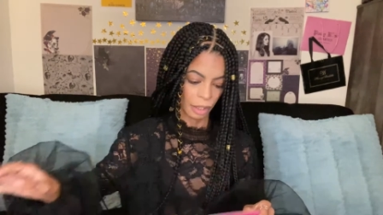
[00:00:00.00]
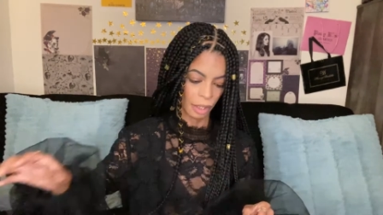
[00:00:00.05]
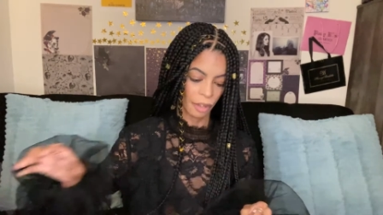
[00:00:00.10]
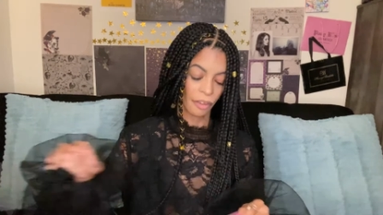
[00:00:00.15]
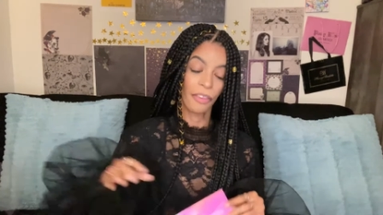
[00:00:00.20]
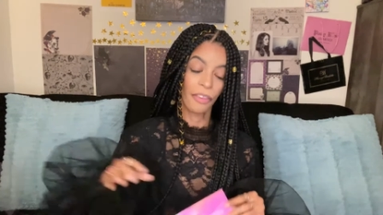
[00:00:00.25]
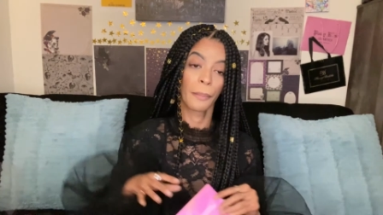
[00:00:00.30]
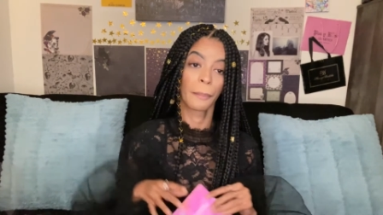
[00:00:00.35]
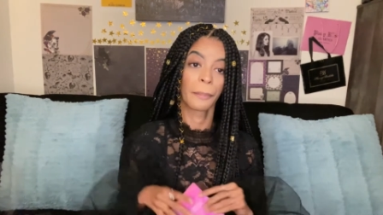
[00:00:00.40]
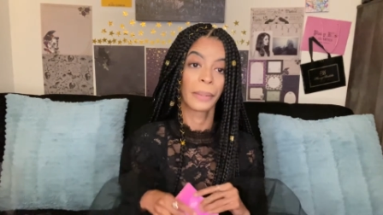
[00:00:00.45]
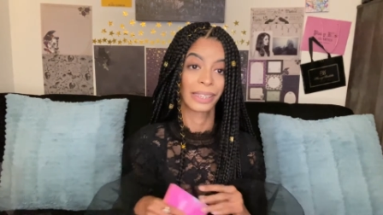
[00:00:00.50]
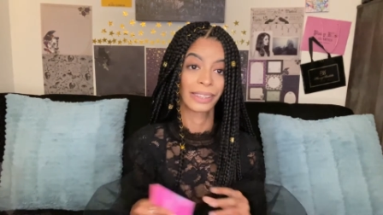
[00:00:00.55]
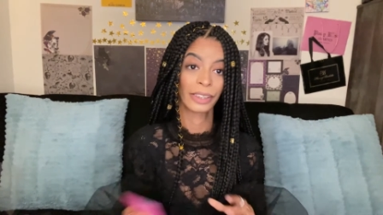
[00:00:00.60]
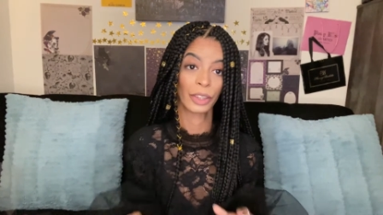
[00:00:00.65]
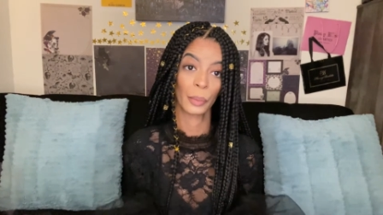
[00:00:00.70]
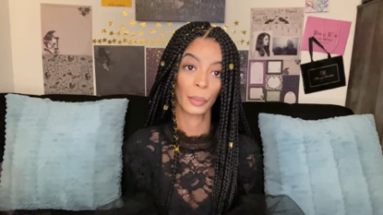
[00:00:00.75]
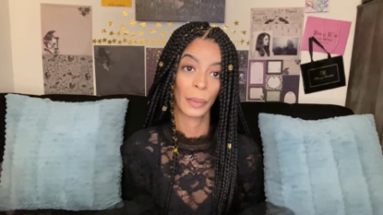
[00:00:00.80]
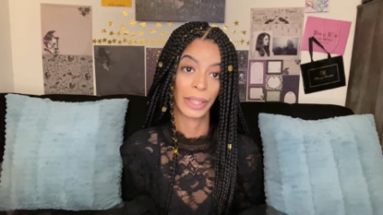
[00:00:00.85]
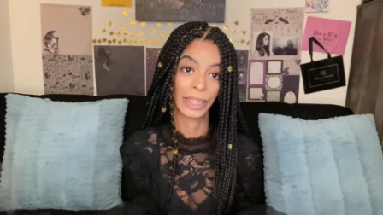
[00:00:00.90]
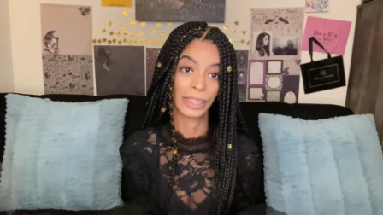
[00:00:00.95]
the
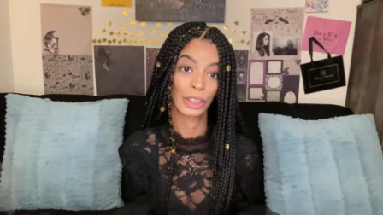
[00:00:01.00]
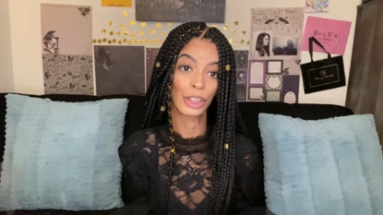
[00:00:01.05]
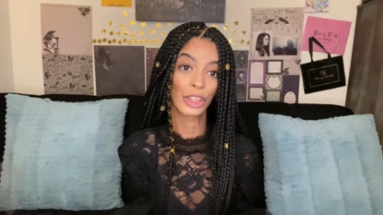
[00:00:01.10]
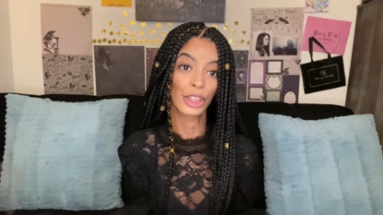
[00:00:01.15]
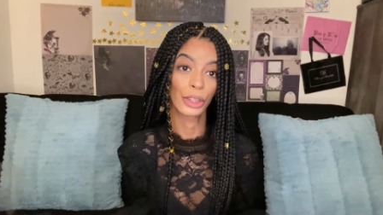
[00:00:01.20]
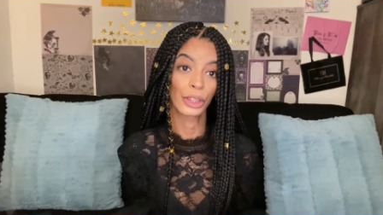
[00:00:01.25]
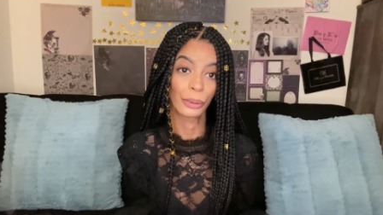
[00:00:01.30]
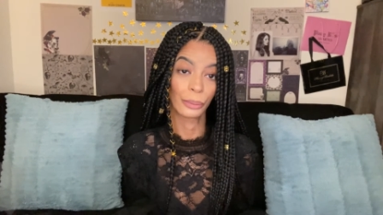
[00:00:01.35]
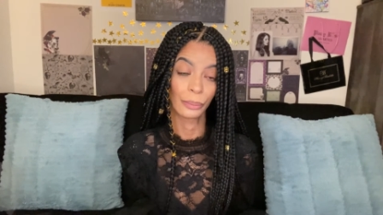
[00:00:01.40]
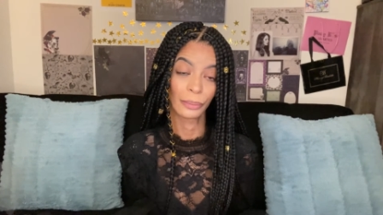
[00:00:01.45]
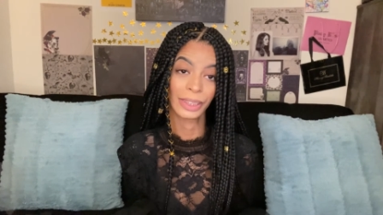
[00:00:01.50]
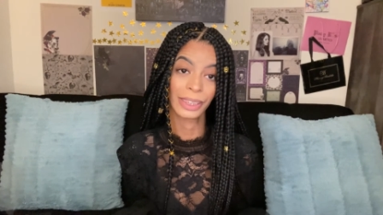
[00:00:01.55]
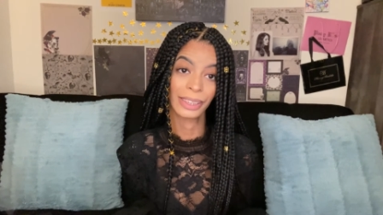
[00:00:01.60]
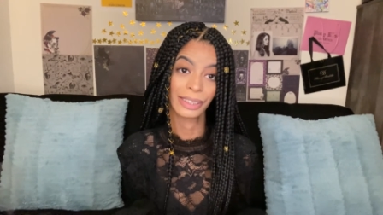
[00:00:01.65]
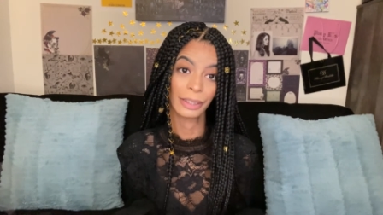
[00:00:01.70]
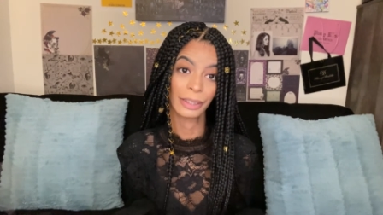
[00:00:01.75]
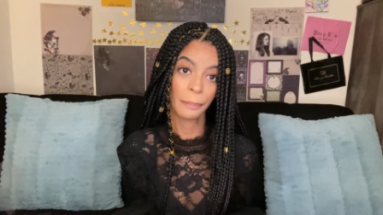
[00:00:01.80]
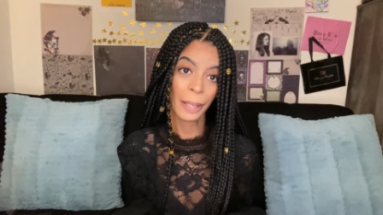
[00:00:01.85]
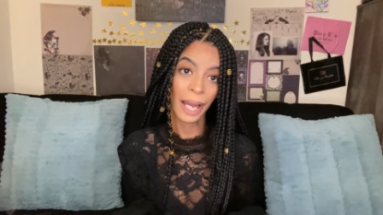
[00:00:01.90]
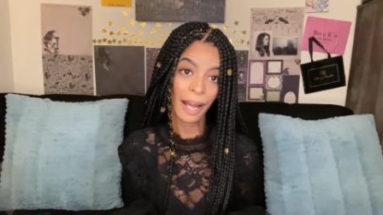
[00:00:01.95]
best way to use
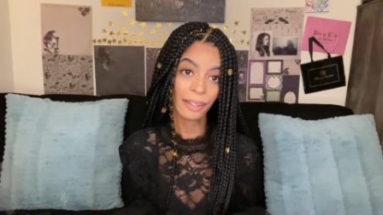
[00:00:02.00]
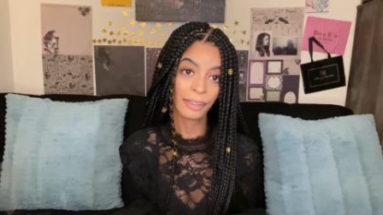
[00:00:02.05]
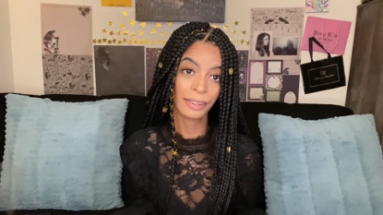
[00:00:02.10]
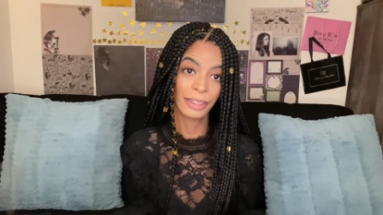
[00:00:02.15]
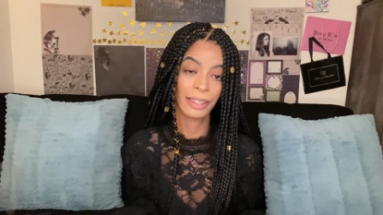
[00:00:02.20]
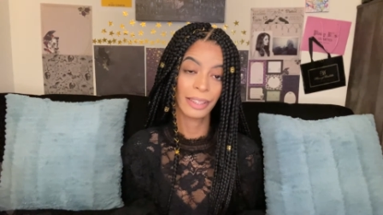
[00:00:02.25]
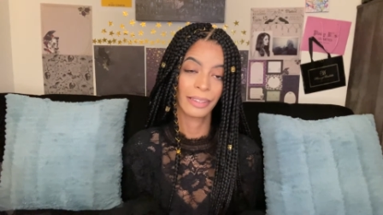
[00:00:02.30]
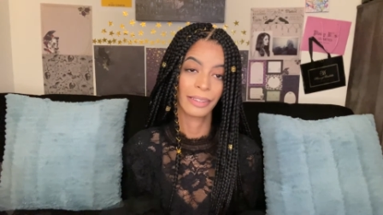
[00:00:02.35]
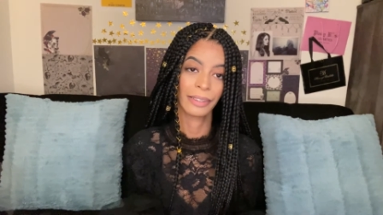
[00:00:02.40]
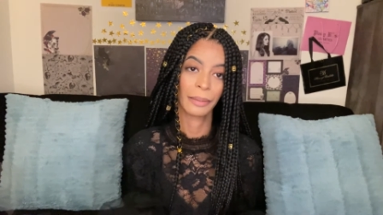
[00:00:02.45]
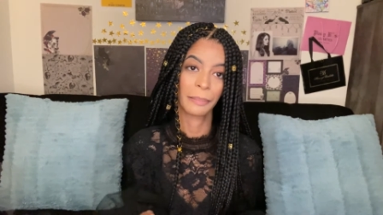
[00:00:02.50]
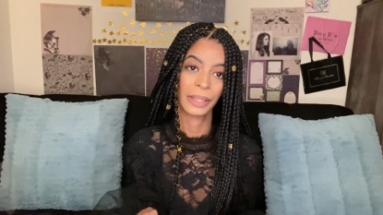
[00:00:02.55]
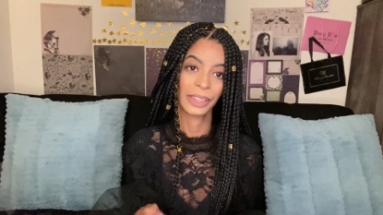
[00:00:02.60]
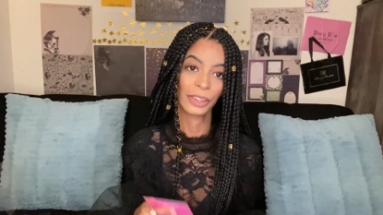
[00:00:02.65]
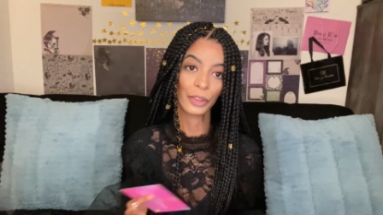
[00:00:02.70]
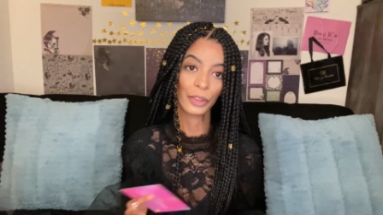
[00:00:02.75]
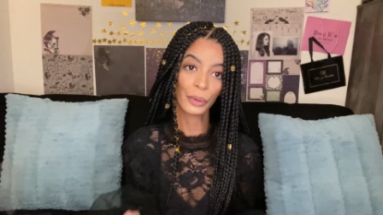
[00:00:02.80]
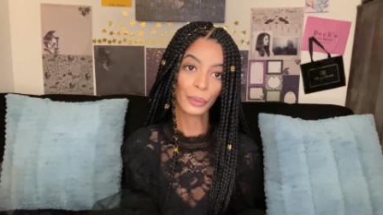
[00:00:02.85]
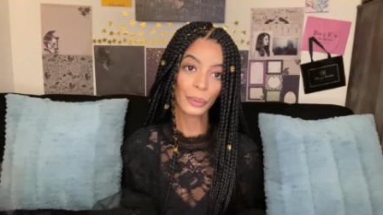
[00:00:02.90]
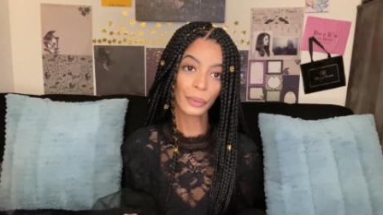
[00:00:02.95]
this palette and the
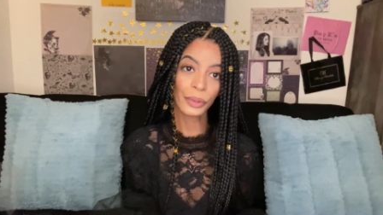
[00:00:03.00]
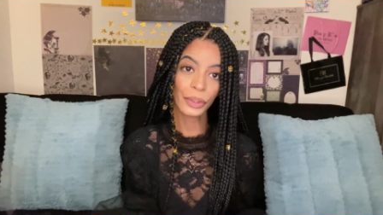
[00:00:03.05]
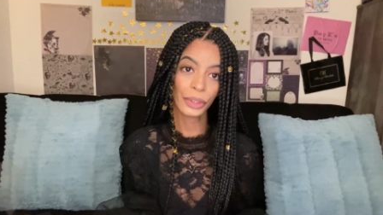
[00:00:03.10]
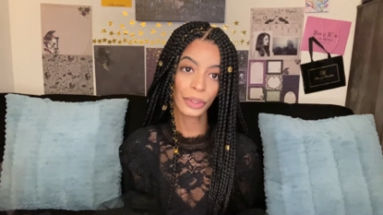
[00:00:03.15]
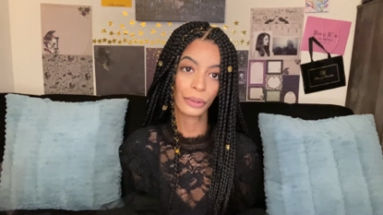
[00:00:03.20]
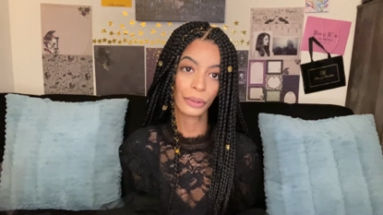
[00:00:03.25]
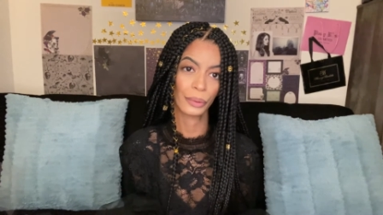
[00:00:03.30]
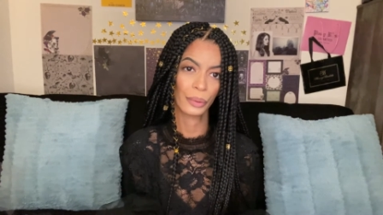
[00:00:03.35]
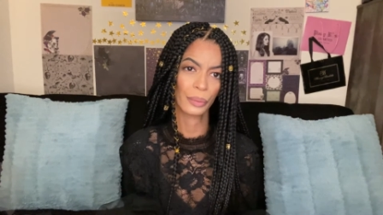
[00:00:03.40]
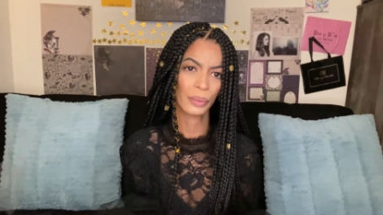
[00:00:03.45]
best tools to use,